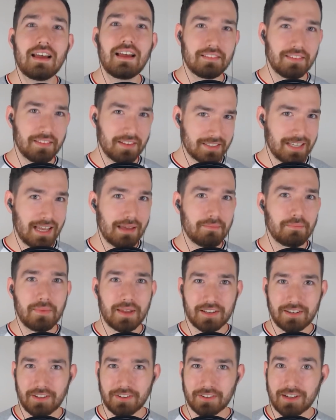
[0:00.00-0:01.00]
and then untap and
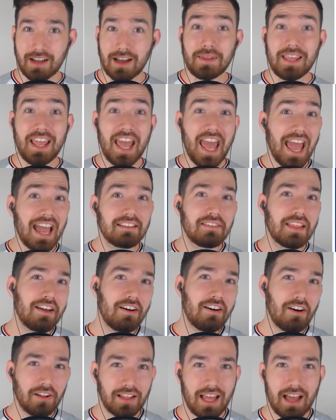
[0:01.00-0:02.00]
make another copy, and they
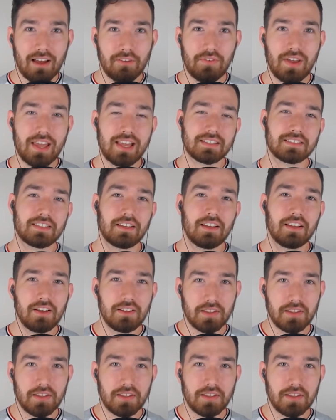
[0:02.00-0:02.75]
all have haste.